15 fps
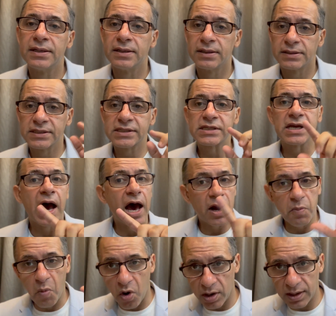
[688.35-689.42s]
STAR
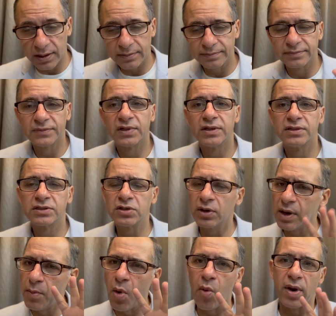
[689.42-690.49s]
model. So,
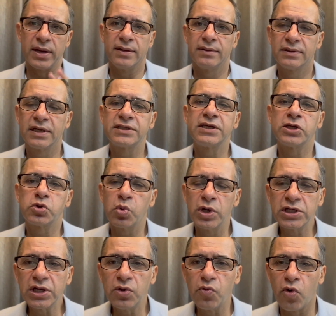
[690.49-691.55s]
number 1, the
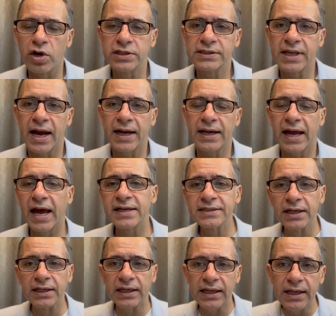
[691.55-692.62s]
situation was that as
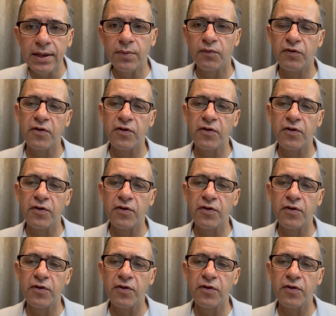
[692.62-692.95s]
a team, we